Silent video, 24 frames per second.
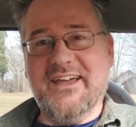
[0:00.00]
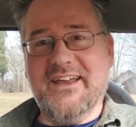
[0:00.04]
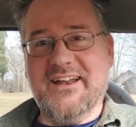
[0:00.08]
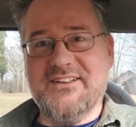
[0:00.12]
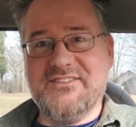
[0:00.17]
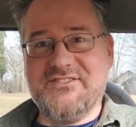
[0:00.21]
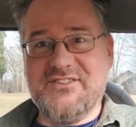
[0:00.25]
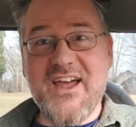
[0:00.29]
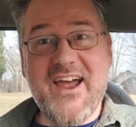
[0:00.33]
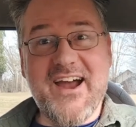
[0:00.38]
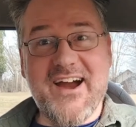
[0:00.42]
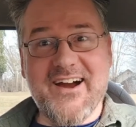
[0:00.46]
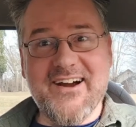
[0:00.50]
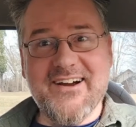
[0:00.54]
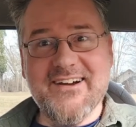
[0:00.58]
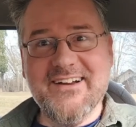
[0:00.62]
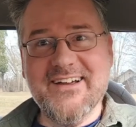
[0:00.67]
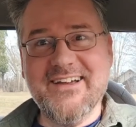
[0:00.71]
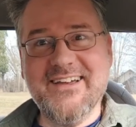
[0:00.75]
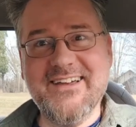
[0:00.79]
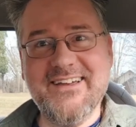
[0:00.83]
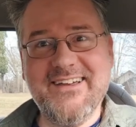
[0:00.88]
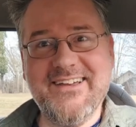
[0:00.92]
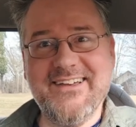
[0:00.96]
in a chair,
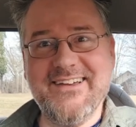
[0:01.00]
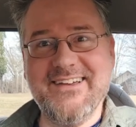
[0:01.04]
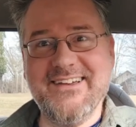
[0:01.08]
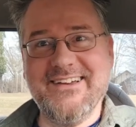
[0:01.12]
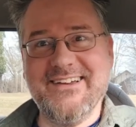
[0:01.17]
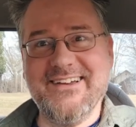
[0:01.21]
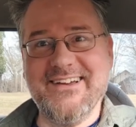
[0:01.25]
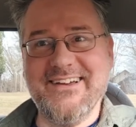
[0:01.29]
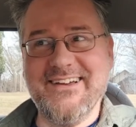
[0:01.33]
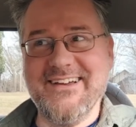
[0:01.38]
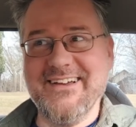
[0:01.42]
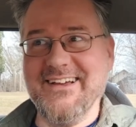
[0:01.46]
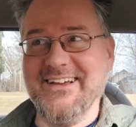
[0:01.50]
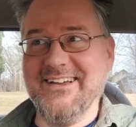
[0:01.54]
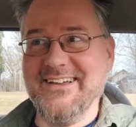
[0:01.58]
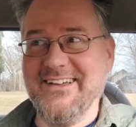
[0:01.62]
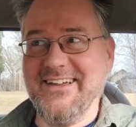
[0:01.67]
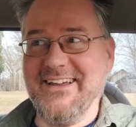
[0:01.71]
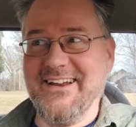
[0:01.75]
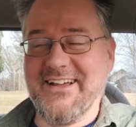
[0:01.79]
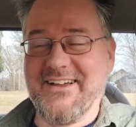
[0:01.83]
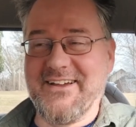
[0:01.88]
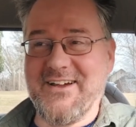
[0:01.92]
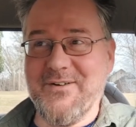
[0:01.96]

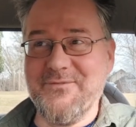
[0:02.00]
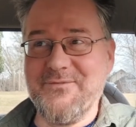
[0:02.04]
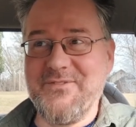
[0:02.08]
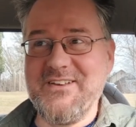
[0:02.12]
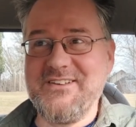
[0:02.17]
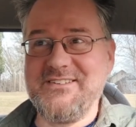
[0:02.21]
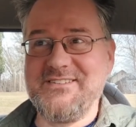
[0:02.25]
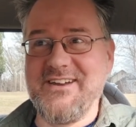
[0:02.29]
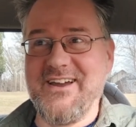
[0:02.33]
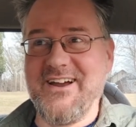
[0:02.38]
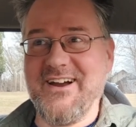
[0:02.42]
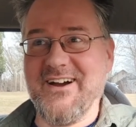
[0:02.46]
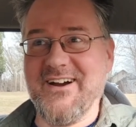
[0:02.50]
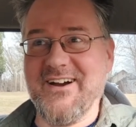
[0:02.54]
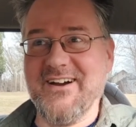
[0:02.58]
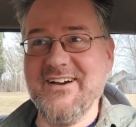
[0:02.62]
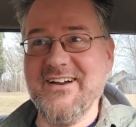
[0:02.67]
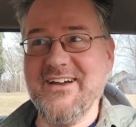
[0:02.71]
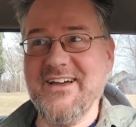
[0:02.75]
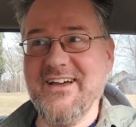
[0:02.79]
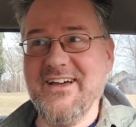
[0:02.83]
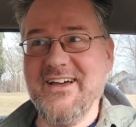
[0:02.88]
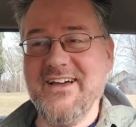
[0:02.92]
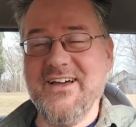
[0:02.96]
in a comfy
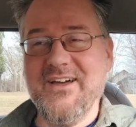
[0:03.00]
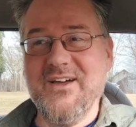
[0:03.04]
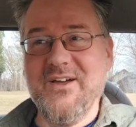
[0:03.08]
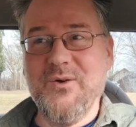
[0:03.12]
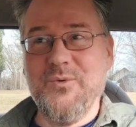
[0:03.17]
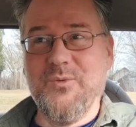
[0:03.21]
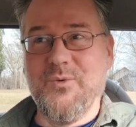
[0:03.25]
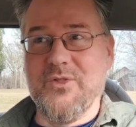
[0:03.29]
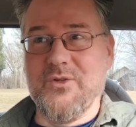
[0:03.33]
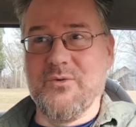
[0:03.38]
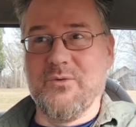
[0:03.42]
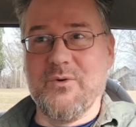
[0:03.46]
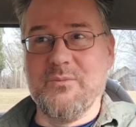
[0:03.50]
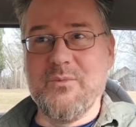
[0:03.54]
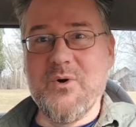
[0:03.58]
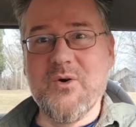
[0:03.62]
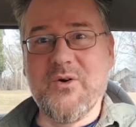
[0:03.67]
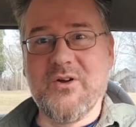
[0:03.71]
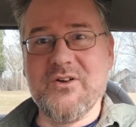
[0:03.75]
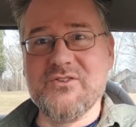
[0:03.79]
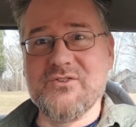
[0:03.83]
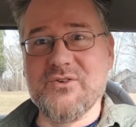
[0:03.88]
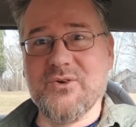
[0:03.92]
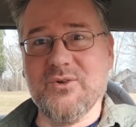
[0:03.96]
chair with a
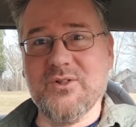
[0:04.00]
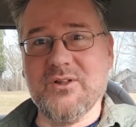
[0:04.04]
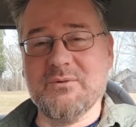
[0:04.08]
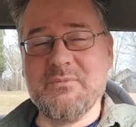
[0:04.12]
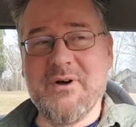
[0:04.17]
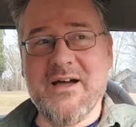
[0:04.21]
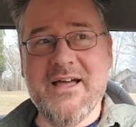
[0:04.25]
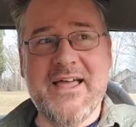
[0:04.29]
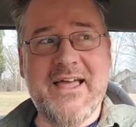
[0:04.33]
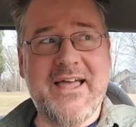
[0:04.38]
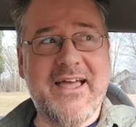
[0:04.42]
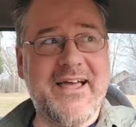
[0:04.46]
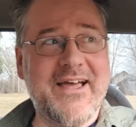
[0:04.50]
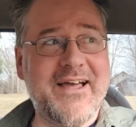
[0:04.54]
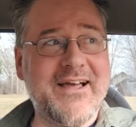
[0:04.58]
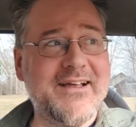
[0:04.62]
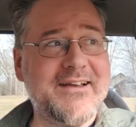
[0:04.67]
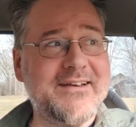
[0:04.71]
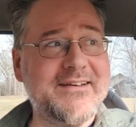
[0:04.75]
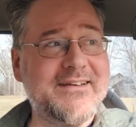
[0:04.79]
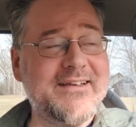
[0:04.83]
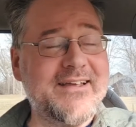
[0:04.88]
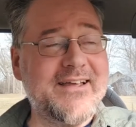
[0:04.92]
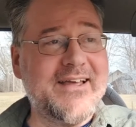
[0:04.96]
remote control in my
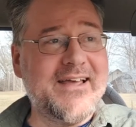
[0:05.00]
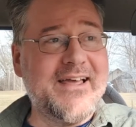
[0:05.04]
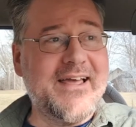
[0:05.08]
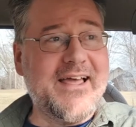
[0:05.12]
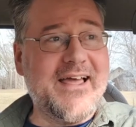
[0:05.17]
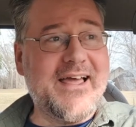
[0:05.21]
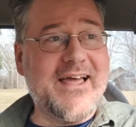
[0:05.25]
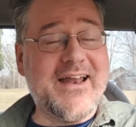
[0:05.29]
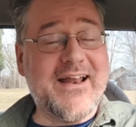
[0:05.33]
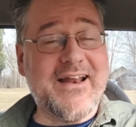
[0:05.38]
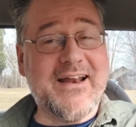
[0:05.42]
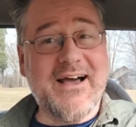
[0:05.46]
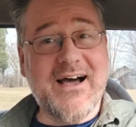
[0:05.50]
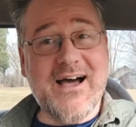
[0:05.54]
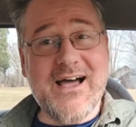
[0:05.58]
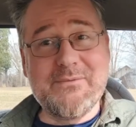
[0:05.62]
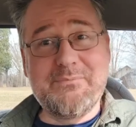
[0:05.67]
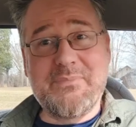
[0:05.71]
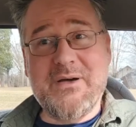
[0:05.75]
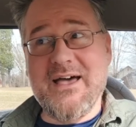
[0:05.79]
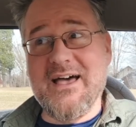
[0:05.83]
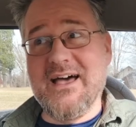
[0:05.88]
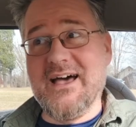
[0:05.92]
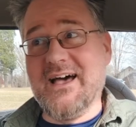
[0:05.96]
hand and an
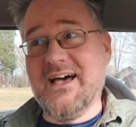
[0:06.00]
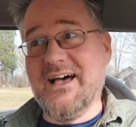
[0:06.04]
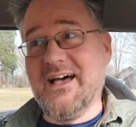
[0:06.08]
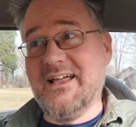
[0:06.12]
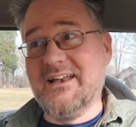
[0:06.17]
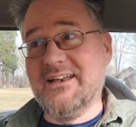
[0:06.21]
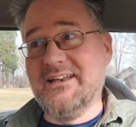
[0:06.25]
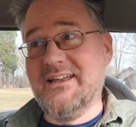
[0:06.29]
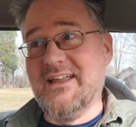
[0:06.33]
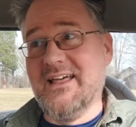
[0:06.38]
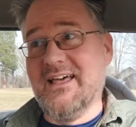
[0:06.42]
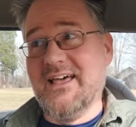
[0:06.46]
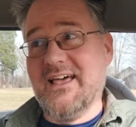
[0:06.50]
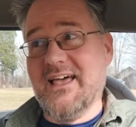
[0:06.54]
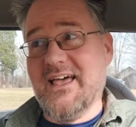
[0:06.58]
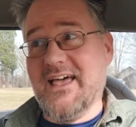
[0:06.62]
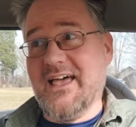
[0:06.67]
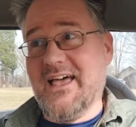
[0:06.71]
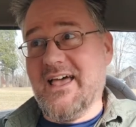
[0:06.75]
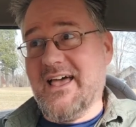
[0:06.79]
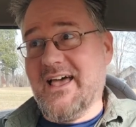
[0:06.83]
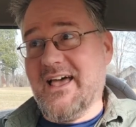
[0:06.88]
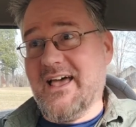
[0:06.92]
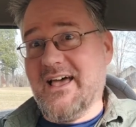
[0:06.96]
iPad
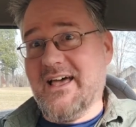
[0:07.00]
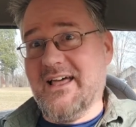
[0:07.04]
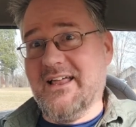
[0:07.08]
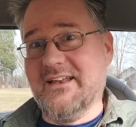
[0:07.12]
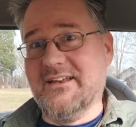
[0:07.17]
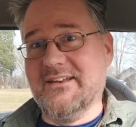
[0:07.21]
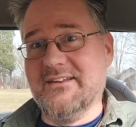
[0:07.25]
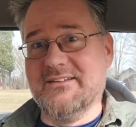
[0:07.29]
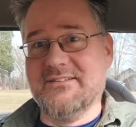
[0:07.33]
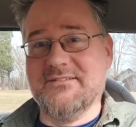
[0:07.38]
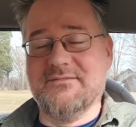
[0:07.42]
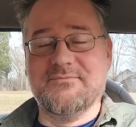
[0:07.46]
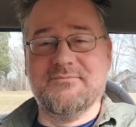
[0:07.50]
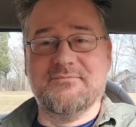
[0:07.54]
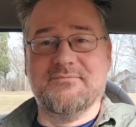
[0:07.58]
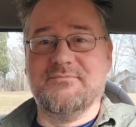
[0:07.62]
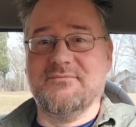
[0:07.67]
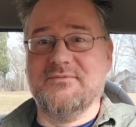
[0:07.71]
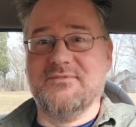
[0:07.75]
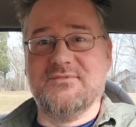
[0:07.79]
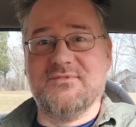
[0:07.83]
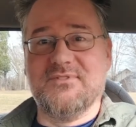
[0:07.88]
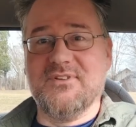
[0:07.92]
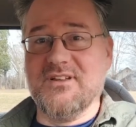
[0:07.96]
and
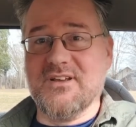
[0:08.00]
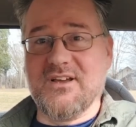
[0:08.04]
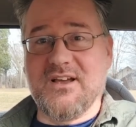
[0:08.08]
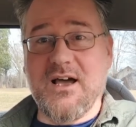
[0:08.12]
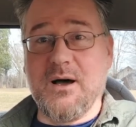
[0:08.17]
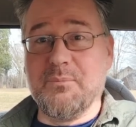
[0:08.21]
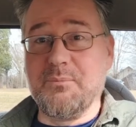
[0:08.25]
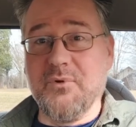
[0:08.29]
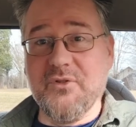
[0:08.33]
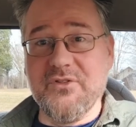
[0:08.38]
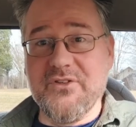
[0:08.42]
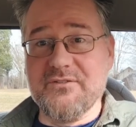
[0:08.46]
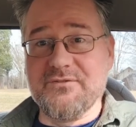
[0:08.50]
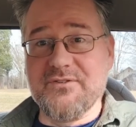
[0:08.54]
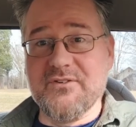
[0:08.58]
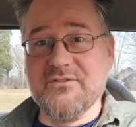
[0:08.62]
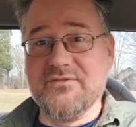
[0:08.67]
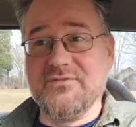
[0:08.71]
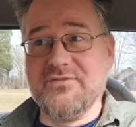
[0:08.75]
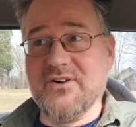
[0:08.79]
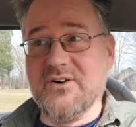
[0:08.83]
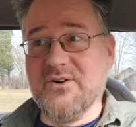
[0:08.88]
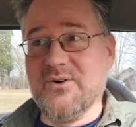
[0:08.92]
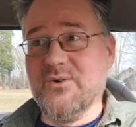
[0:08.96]
couple
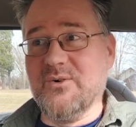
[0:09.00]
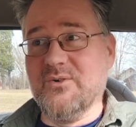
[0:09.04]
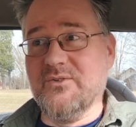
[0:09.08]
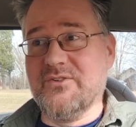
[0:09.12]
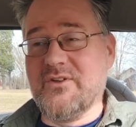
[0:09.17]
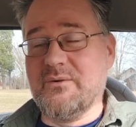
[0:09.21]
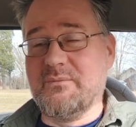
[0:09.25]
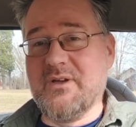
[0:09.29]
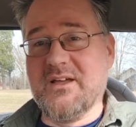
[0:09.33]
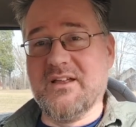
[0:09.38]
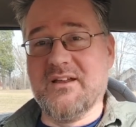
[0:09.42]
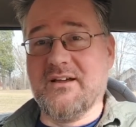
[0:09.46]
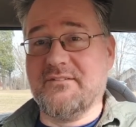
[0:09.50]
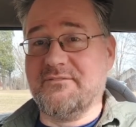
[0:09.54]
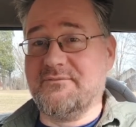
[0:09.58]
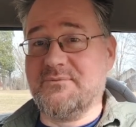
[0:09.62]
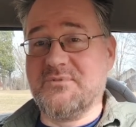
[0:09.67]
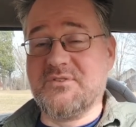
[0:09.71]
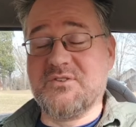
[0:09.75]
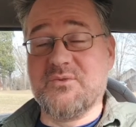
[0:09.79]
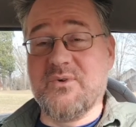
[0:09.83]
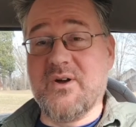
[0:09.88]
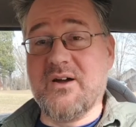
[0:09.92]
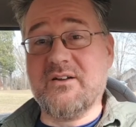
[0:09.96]
different phones. I mean,
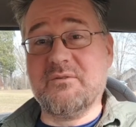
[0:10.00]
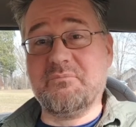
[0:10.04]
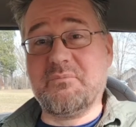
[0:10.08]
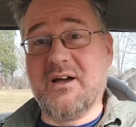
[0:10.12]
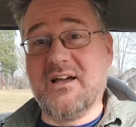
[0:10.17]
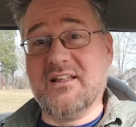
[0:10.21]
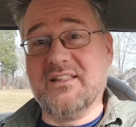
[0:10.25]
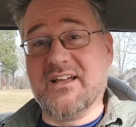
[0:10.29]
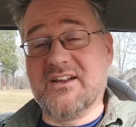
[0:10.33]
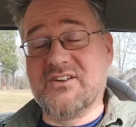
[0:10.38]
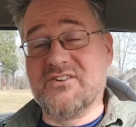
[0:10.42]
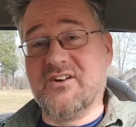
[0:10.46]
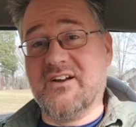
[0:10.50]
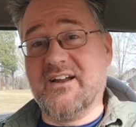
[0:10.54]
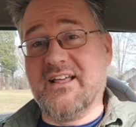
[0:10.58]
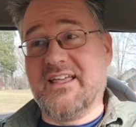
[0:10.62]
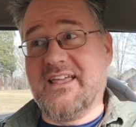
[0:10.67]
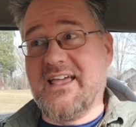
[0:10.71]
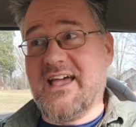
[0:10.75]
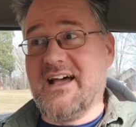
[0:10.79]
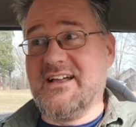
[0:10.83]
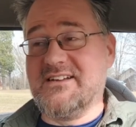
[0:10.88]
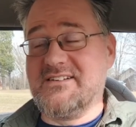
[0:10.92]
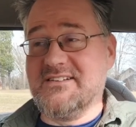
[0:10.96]
I'm surrounded by
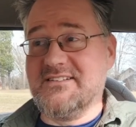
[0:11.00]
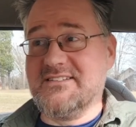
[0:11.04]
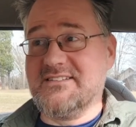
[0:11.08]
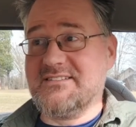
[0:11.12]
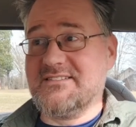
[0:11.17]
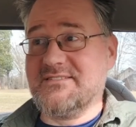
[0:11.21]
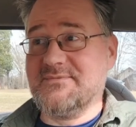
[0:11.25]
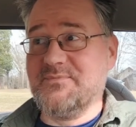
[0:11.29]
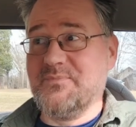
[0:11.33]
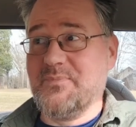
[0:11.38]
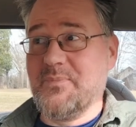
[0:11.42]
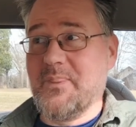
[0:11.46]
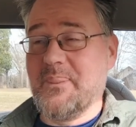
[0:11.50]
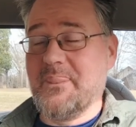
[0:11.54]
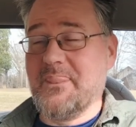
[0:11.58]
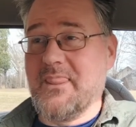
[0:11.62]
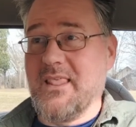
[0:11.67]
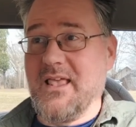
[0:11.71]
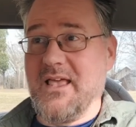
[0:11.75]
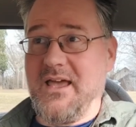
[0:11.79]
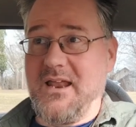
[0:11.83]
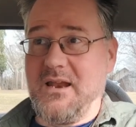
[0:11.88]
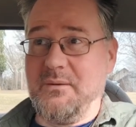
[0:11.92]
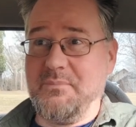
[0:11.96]
electronic gadgets
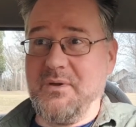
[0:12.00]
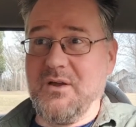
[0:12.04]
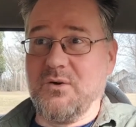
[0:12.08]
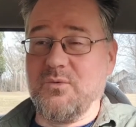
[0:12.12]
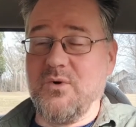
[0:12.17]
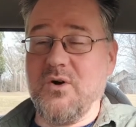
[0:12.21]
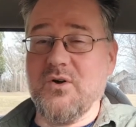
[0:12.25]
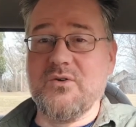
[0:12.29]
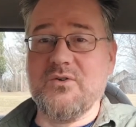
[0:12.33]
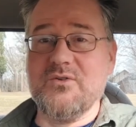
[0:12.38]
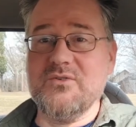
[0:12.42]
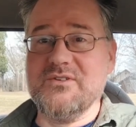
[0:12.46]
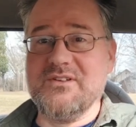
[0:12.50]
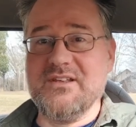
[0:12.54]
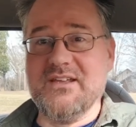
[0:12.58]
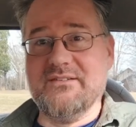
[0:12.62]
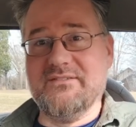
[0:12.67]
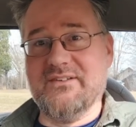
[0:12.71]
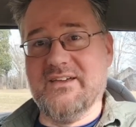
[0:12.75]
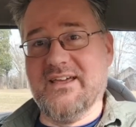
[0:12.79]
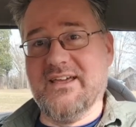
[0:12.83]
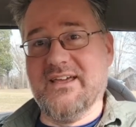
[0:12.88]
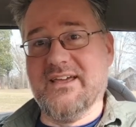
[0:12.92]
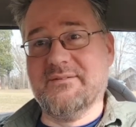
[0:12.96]
and a big Roku
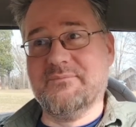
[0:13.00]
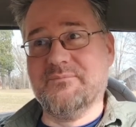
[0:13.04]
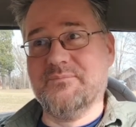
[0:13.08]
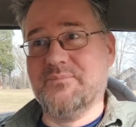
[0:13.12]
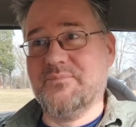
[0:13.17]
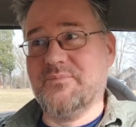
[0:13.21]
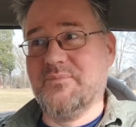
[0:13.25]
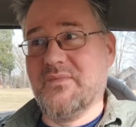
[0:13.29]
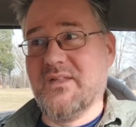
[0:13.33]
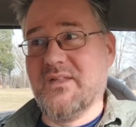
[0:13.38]
TV,